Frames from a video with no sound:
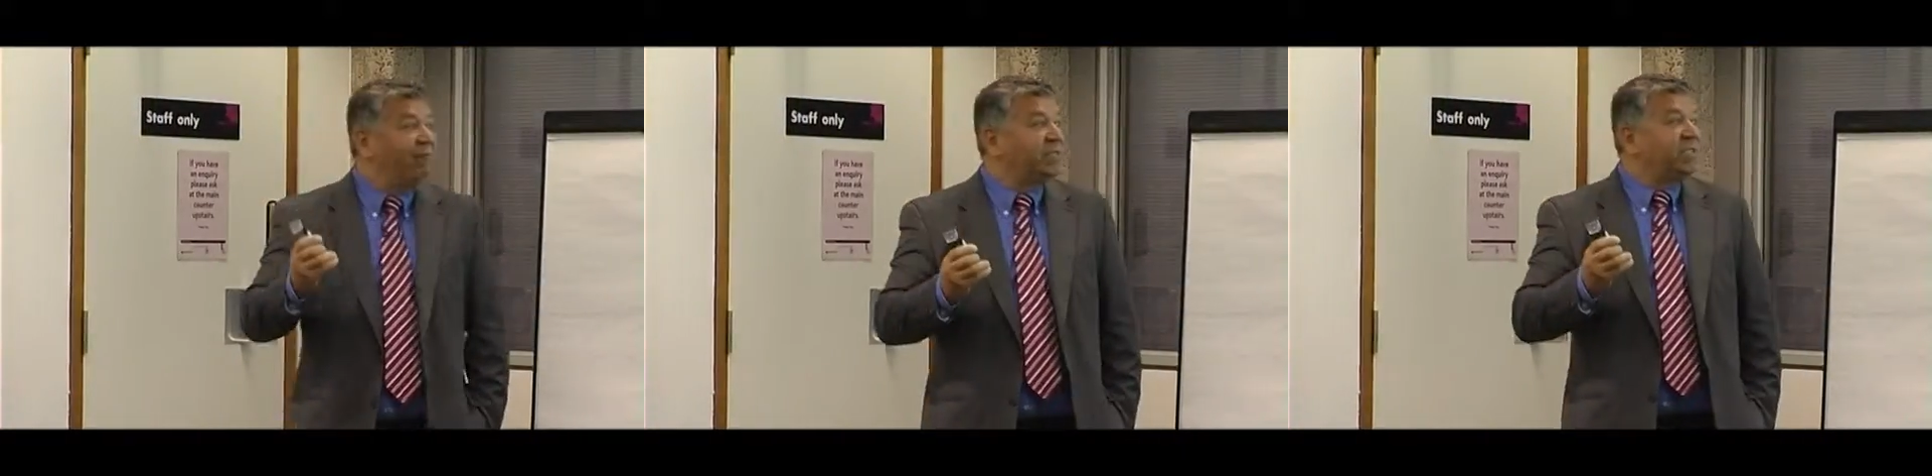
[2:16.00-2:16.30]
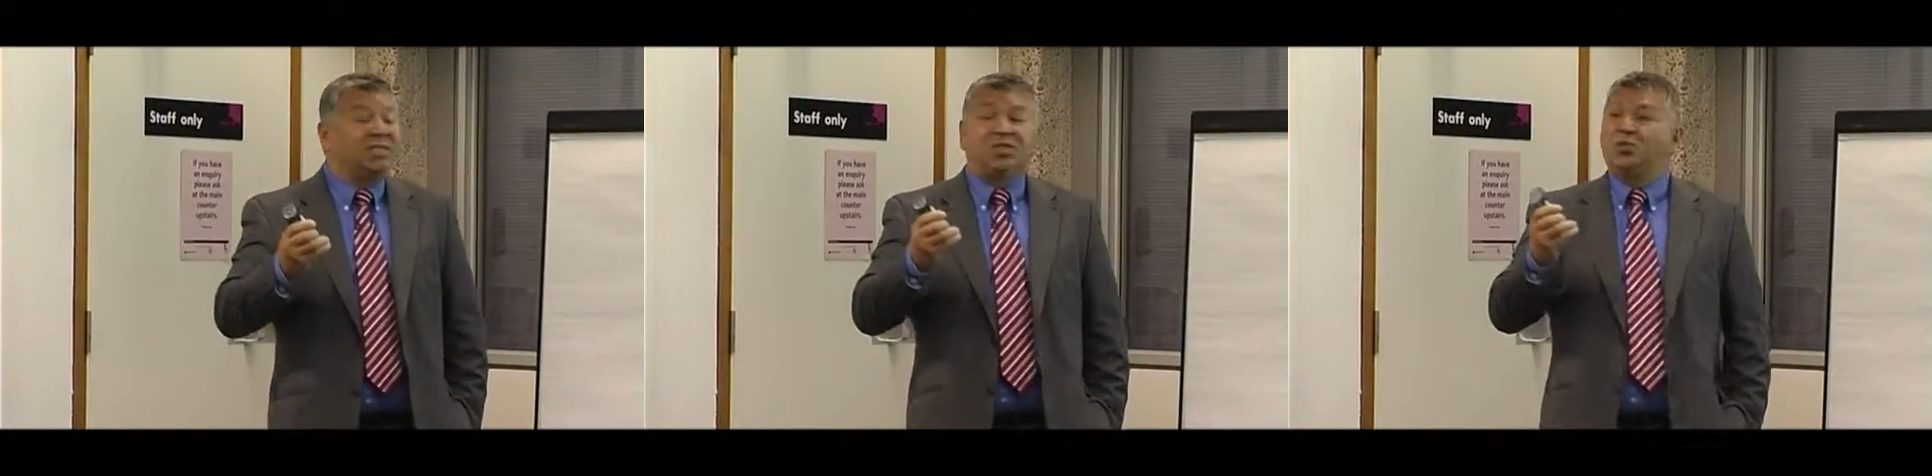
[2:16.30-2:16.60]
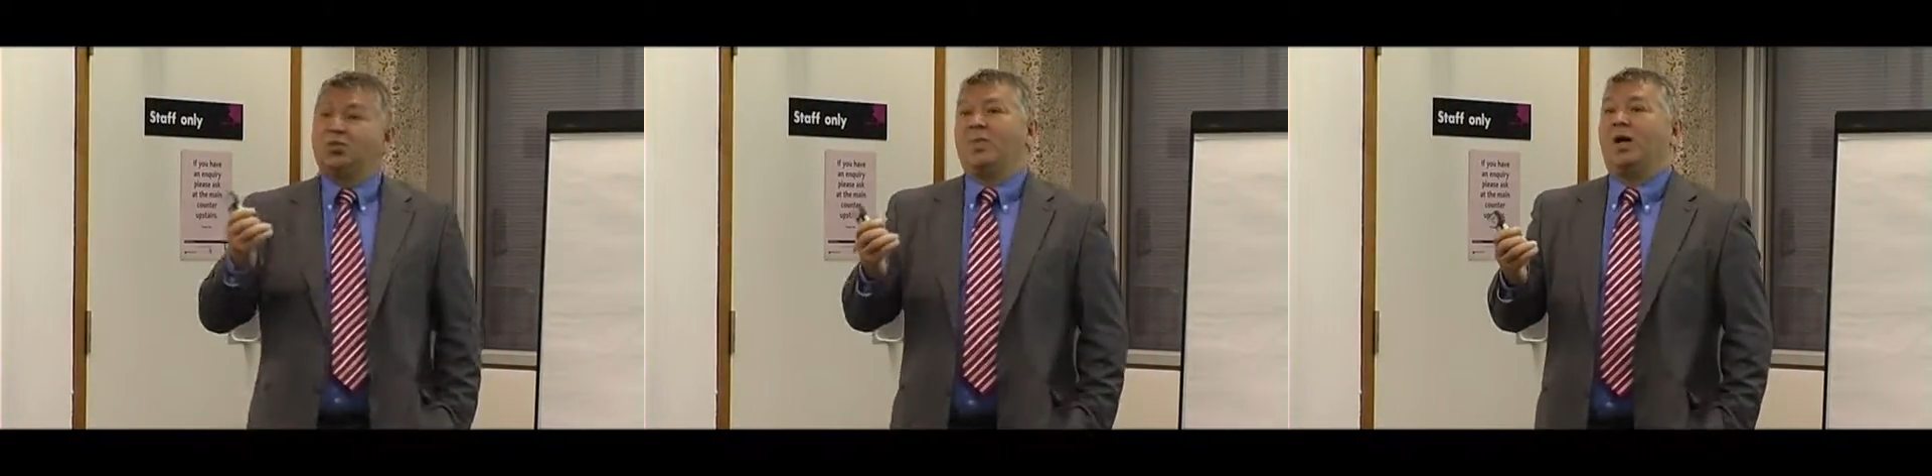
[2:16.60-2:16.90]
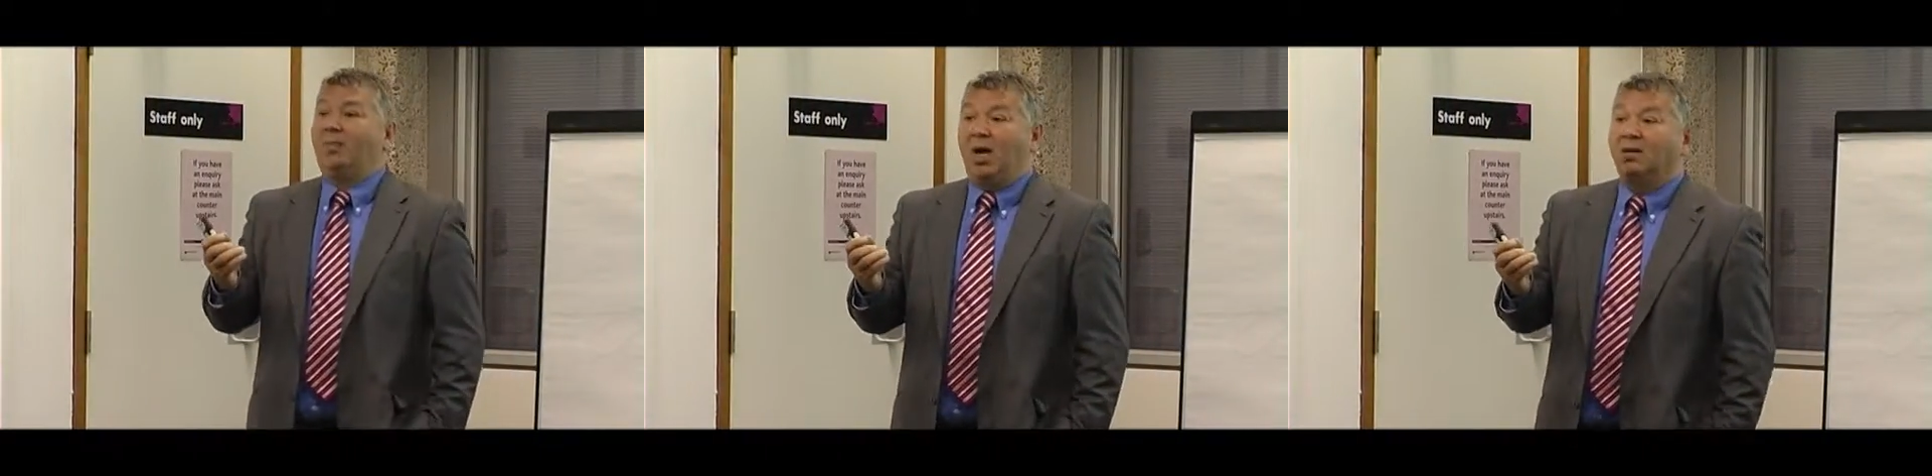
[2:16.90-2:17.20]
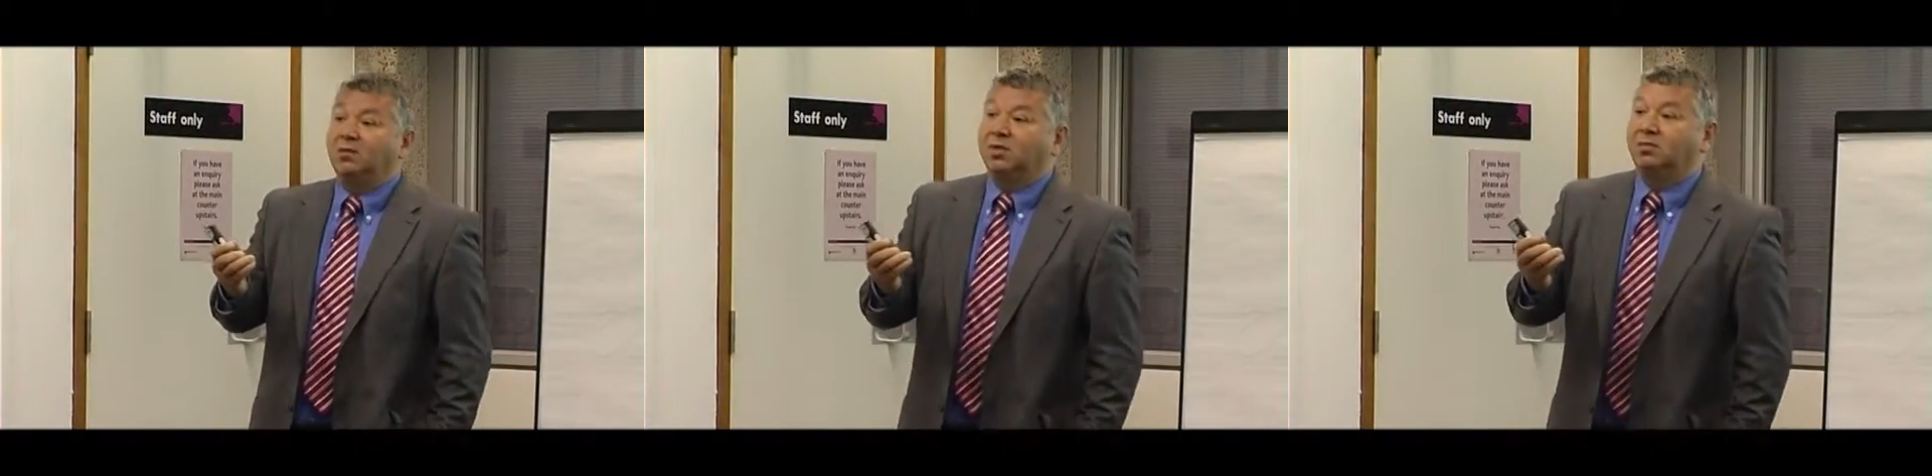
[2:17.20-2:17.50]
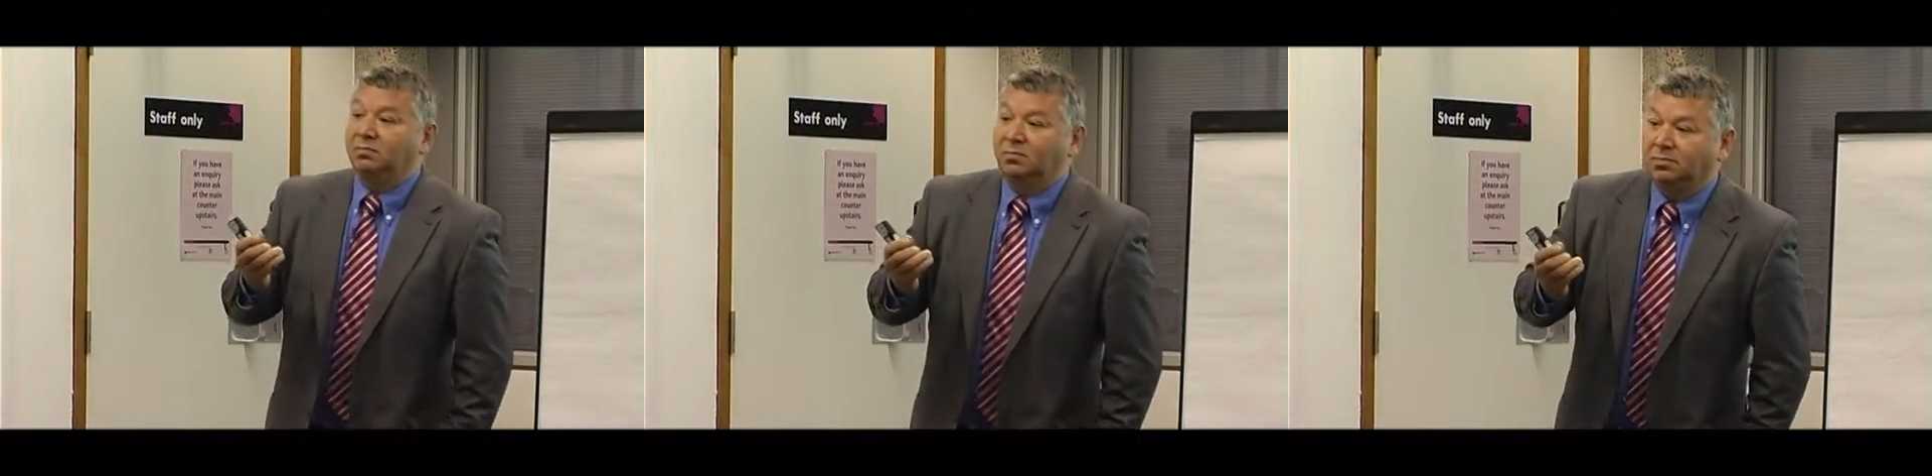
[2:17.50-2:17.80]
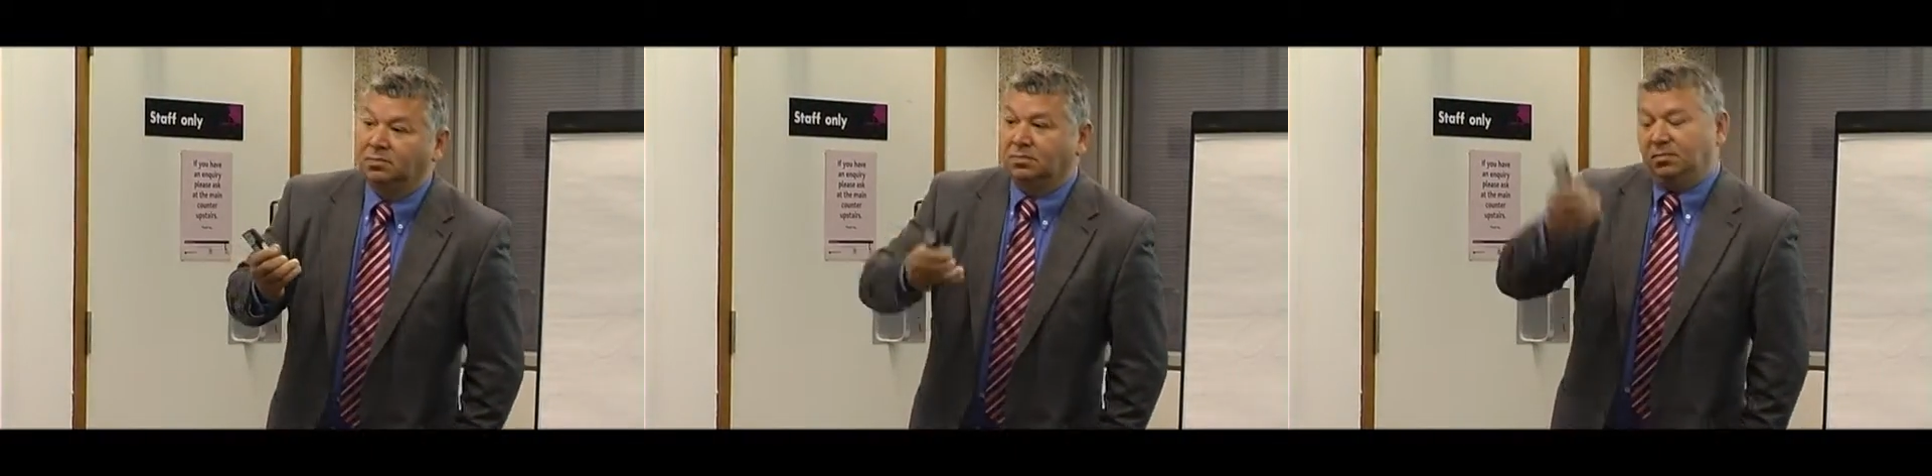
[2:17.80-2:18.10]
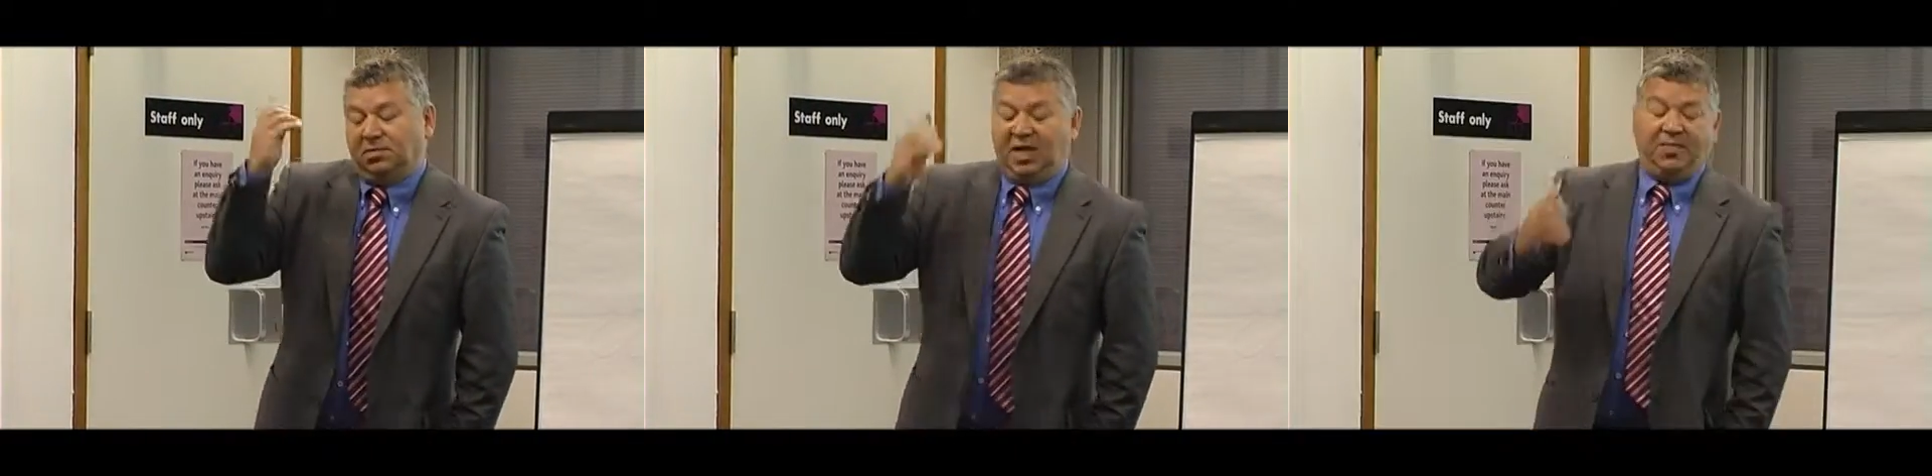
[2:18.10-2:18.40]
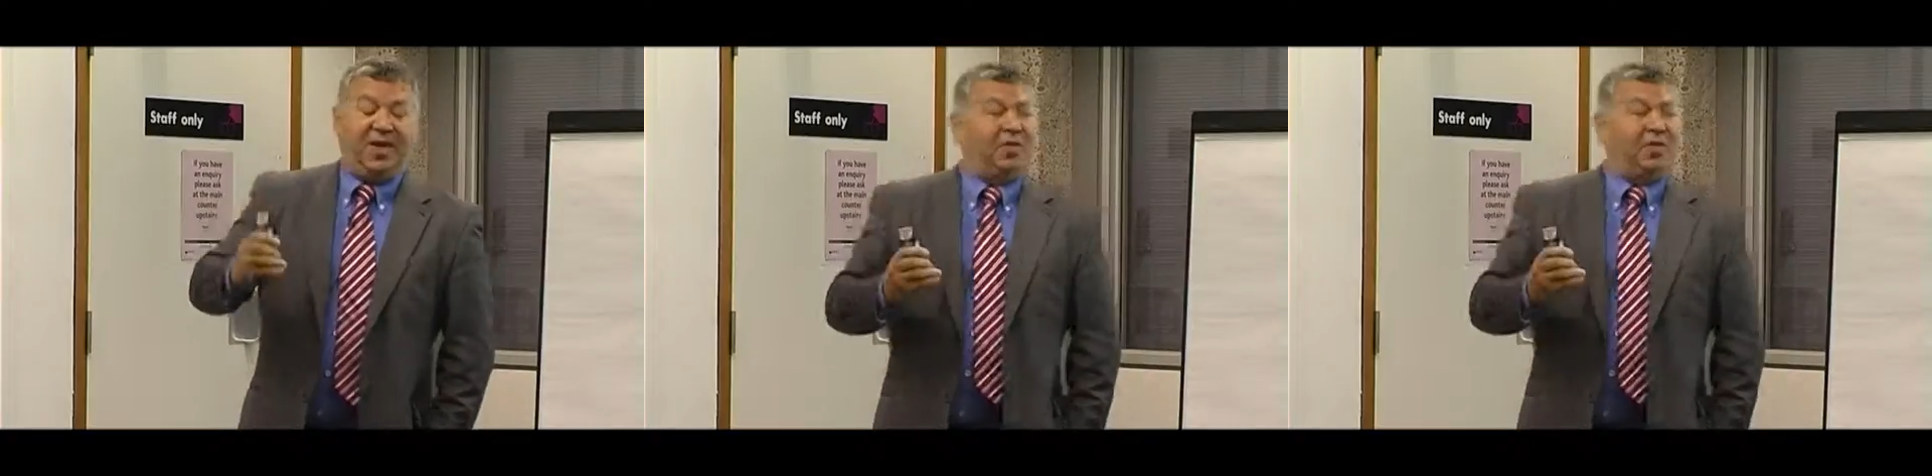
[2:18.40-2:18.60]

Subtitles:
received 2 smell marks. Get them out